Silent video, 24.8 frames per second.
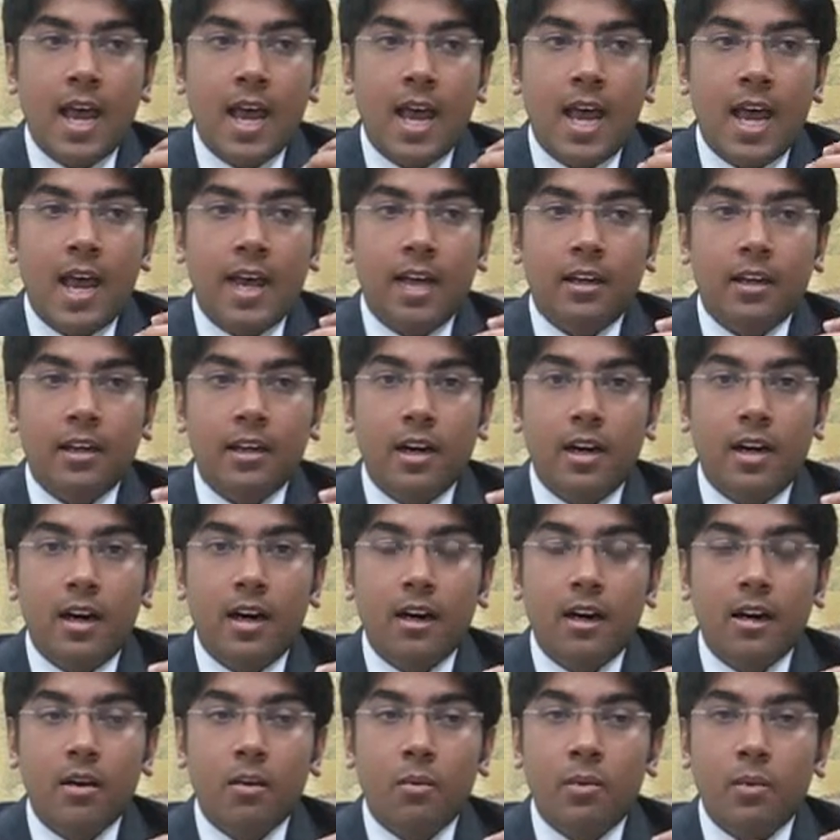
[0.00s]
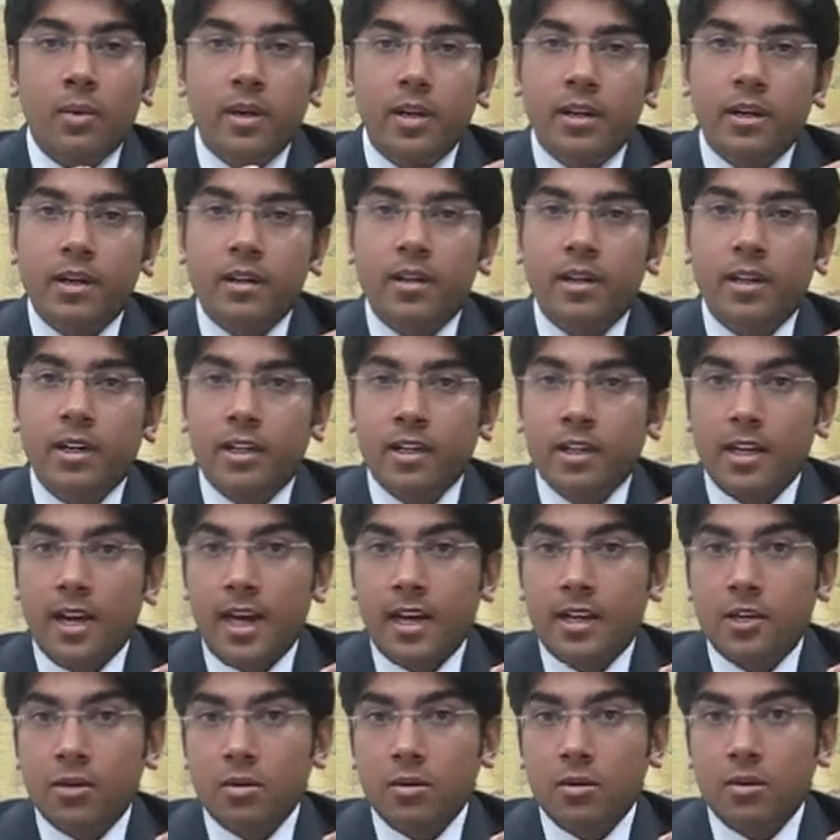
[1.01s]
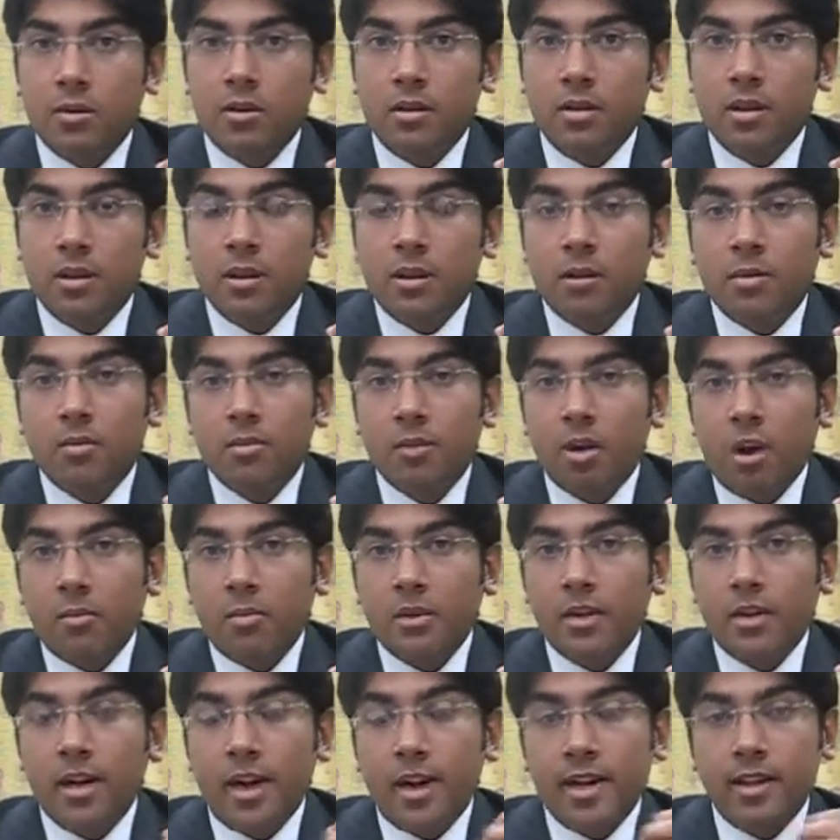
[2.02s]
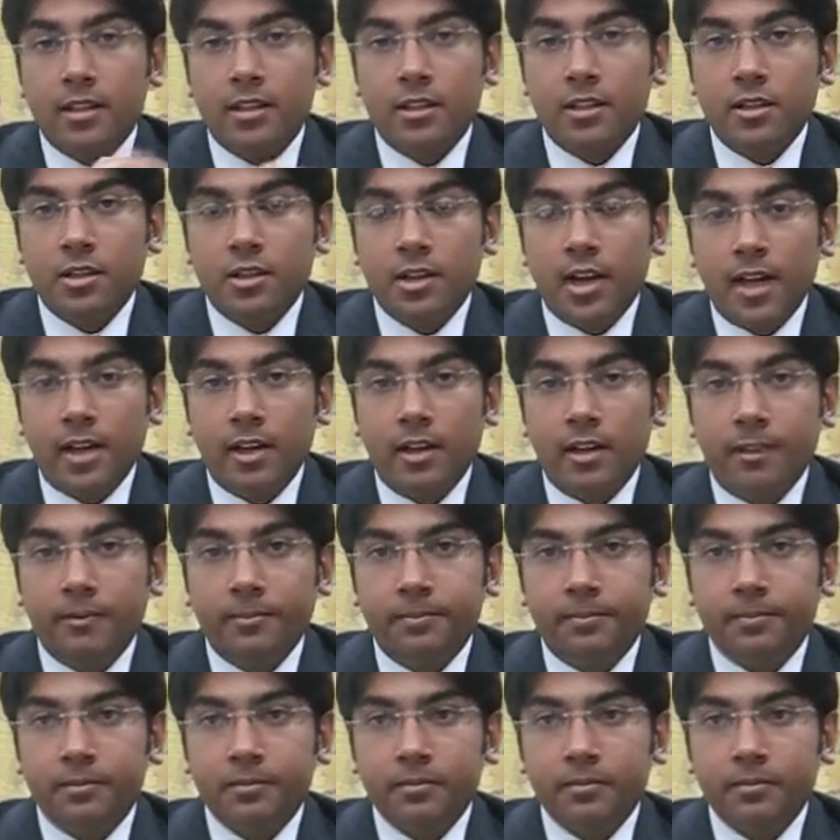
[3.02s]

and there are weaker intellectual property rights in China.